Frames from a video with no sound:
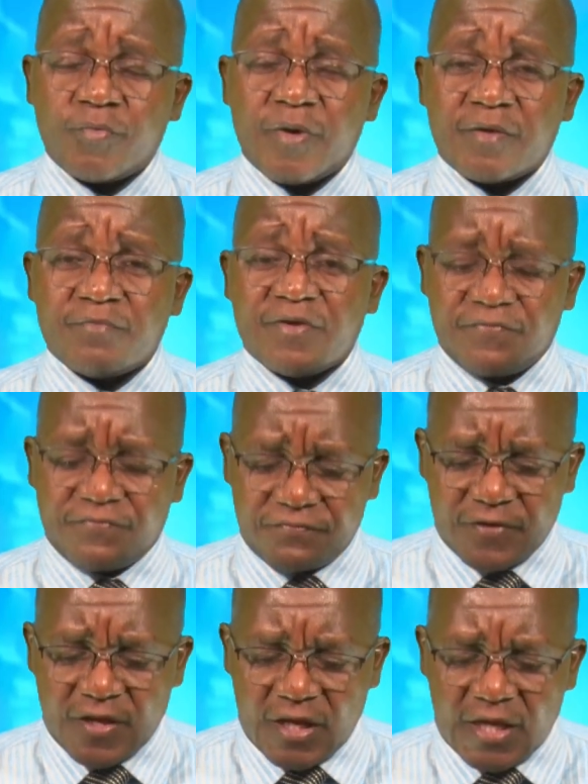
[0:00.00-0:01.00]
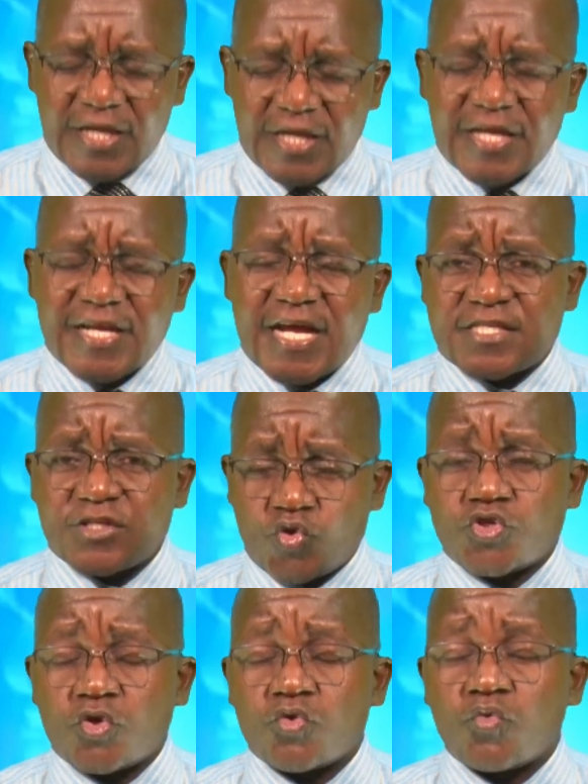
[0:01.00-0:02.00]
You may be in a
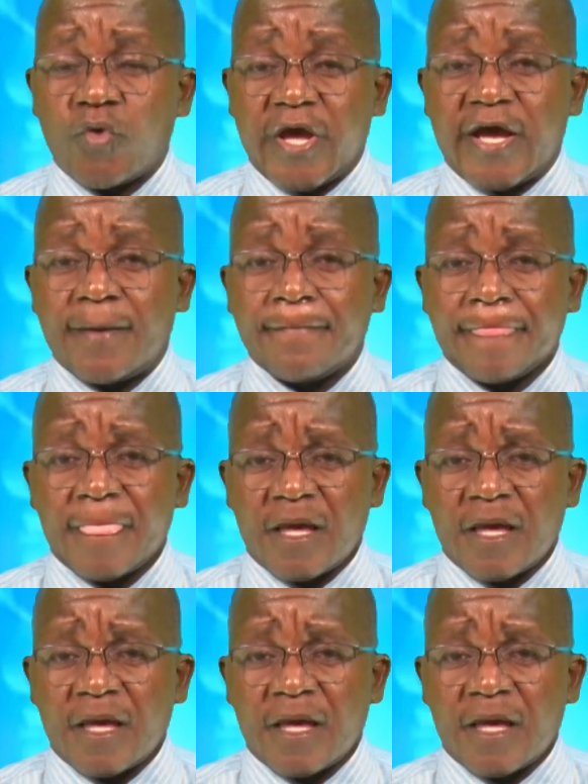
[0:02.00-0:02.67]
situation where